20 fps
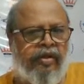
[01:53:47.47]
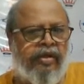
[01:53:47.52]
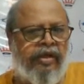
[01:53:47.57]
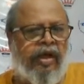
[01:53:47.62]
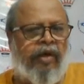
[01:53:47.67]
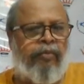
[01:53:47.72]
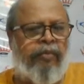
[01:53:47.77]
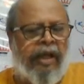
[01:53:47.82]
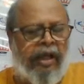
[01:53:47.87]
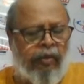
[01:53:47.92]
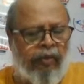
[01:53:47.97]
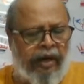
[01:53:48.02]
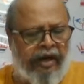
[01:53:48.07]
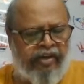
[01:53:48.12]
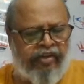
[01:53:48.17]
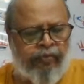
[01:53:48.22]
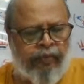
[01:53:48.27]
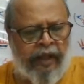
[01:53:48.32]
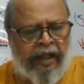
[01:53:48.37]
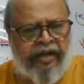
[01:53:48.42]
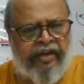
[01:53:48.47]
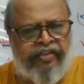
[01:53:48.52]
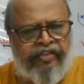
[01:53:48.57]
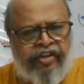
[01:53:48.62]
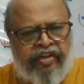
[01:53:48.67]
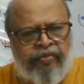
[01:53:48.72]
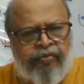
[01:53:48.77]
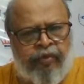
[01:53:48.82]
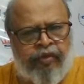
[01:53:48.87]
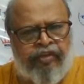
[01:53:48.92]
Now white's plan is
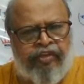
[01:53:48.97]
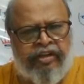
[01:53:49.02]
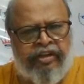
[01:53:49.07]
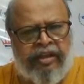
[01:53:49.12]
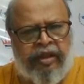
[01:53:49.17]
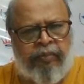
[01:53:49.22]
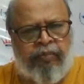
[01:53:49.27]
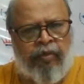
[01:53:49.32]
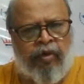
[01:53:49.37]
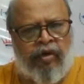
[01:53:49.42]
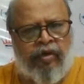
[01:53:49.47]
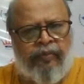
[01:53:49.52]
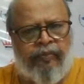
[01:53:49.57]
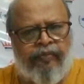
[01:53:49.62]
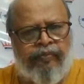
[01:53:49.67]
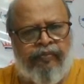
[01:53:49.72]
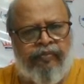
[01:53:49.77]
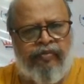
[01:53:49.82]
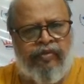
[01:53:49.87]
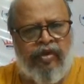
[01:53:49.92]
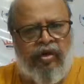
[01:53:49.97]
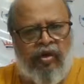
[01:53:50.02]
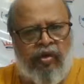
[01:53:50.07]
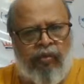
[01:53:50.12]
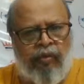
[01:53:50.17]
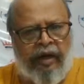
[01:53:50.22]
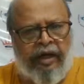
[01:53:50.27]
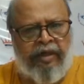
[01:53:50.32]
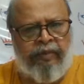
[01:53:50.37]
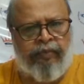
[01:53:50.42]
just pushing the pawn.
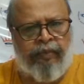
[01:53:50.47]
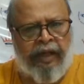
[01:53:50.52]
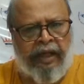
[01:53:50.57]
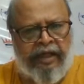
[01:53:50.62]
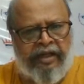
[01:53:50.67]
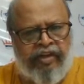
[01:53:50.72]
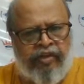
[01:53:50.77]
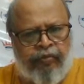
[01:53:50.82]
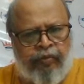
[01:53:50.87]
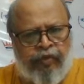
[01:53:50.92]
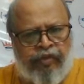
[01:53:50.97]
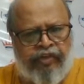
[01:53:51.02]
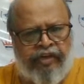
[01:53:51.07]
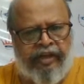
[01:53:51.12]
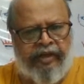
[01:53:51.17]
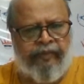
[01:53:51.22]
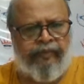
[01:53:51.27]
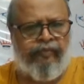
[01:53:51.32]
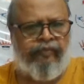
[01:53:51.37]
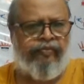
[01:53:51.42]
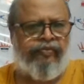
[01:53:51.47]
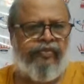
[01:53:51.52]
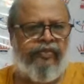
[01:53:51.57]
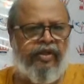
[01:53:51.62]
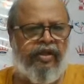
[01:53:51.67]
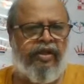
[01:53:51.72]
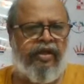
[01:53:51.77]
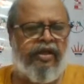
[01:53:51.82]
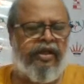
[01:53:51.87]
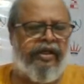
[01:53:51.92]
White plan is pushing.
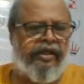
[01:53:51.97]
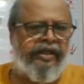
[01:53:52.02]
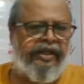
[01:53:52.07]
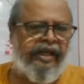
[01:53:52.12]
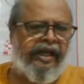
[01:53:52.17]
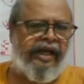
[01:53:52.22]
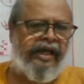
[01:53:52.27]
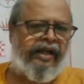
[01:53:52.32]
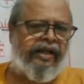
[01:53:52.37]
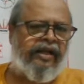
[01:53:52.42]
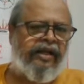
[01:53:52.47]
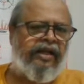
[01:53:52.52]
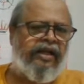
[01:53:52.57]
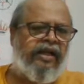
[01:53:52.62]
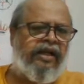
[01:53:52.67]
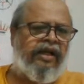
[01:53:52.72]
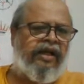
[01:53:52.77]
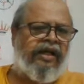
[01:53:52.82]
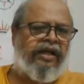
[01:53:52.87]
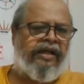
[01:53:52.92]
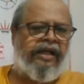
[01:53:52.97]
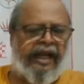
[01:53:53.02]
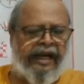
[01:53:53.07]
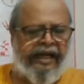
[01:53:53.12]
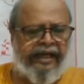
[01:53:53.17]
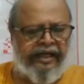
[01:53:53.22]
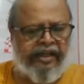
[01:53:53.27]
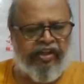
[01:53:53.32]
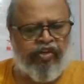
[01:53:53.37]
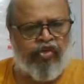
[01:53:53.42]
Here,
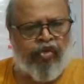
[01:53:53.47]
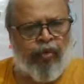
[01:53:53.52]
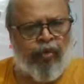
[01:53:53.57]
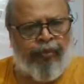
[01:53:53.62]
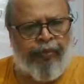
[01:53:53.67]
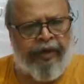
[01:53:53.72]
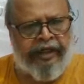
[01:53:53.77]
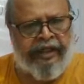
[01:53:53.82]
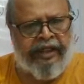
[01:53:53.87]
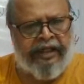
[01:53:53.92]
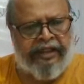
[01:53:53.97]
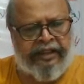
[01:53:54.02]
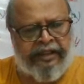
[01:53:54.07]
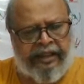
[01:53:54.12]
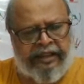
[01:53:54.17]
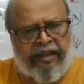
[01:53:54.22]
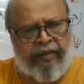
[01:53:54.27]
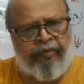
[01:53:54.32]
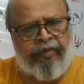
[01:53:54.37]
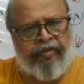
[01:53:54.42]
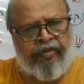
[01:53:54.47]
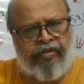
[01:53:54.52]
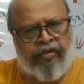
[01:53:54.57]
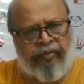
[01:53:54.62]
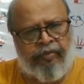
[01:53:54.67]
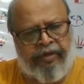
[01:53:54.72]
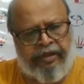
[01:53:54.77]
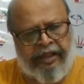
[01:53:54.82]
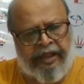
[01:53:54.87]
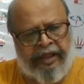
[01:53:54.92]
knight is superior than the bishop.
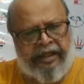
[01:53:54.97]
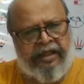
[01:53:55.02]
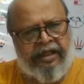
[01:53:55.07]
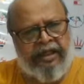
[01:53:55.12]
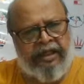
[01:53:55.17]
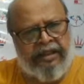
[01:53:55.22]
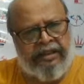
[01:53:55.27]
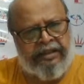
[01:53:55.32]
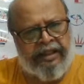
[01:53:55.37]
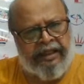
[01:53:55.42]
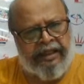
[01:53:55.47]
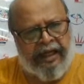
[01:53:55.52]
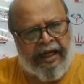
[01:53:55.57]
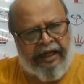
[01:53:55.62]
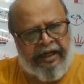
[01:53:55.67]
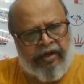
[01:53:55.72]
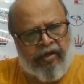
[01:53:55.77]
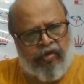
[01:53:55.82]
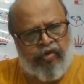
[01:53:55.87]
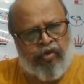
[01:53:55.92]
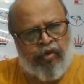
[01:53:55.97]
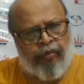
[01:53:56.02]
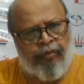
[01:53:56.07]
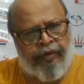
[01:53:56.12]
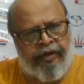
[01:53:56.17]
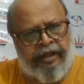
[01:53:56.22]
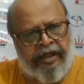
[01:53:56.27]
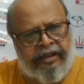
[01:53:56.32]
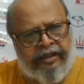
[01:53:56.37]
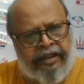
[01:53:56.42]
Here, the knight is
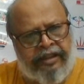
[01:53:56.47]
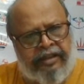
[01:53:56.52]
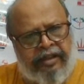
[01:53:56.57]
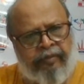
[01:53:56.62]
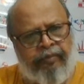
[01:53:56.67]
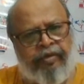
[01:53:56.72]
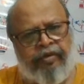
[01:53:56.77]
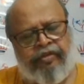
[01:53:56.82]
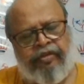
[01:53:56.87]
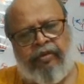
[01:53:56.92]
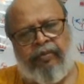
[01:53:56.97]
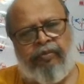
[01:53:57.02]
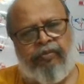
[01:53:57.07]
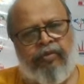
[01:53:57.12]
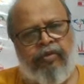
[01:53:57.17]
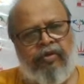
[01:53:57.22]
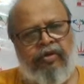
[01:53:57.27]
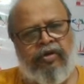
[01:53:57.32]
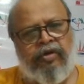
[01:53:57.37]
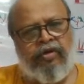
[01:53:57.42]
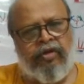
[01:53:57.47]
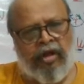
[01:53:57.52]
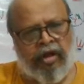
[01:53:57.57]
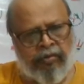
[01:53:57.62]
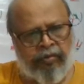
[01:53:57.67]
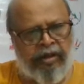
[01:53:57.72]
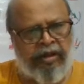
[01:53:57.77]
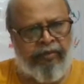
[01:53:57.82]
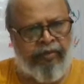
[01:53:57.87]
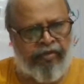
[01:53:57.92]
superior than the bishop.
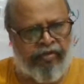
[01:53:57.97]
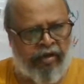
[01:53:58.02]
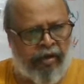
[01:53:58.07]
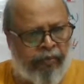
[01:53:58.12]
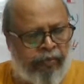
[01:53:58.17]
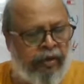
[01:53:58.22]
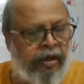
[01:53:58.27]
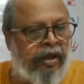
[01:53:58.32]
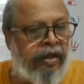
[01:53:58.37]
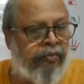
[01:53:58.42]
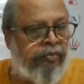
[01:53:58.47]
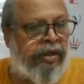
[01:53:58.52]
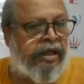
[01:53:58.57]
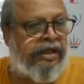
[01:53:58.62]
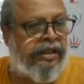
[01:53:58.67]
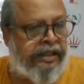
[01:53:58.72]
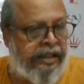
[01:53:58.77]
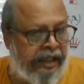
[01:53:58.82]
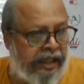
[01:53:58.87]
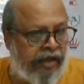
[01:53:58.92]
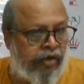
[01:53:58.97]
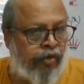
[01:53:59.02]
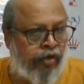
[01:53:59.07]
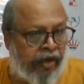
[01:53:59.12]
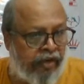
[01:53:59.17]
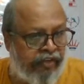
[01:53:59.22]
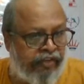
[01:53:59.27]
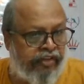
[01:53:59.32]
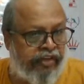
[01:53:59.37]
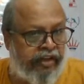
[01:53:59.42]
Normally bishop, but here you
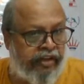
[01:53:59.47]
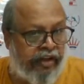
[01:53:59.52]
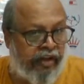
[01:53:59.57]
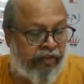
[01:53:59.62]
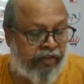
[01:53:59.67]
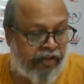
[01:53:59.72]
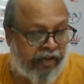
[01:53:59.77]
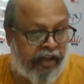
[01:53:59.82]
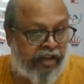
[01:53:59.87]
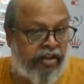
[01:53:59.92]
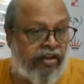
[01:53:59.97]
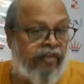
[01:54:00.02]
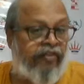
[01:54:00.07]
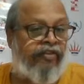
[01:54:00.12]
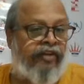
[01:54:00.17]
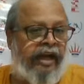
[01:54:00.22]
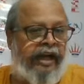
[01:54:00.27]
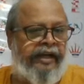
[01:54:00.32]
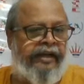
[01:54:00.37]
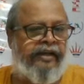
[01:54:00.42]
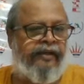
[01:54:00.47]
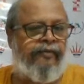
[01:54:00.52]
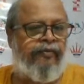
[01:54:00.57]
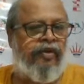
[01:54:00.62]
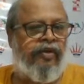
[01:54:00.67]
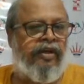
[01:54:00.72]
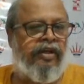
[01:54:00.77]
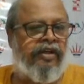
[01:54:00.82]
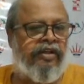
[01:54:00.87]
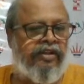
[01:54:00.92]
can see the strength of knight
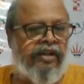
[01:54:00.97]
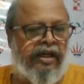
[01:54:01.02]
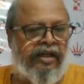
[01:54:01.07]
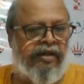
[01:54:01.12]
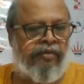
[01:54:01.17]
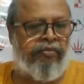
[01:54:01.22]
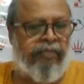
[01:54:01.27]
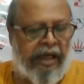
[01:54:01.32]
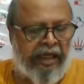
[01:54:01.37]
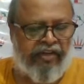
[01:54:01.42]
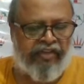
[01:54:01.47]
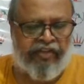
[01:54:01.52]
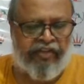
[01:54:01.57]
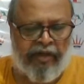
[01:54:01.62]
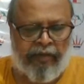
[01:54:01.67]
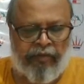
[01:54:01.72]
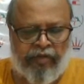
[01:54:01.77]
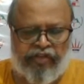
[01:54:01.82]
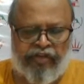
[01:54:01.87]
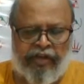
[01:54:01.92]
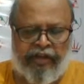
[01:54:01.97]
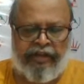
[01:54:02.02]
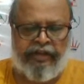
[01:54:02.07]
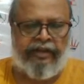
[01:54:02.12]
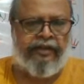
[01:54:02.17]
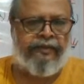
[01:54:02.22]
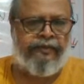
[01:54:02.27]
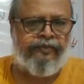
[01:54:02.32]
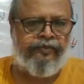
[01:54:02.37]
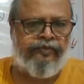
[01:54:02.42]
that Miles demonstrated.